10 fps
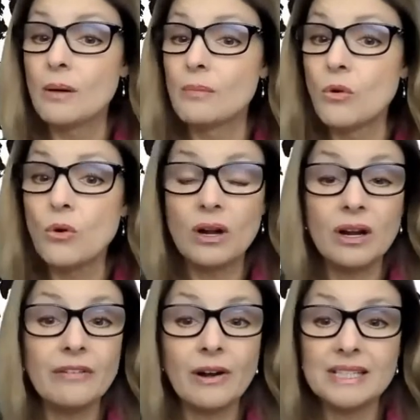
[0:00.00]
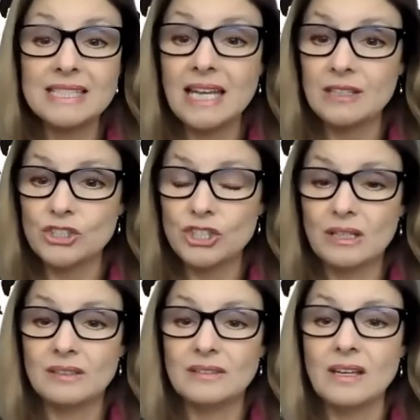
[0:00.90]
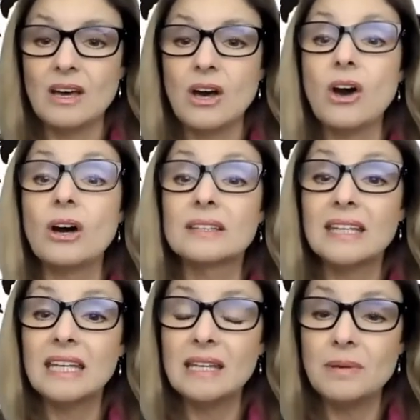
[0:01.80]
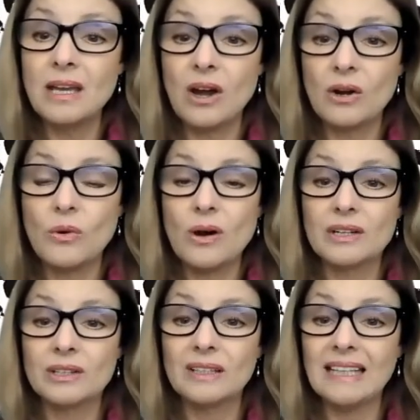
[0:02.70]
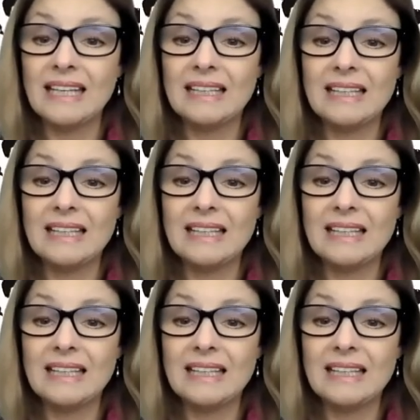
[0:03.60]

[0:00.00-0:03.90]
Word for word: more of our attention on keeping our water clean.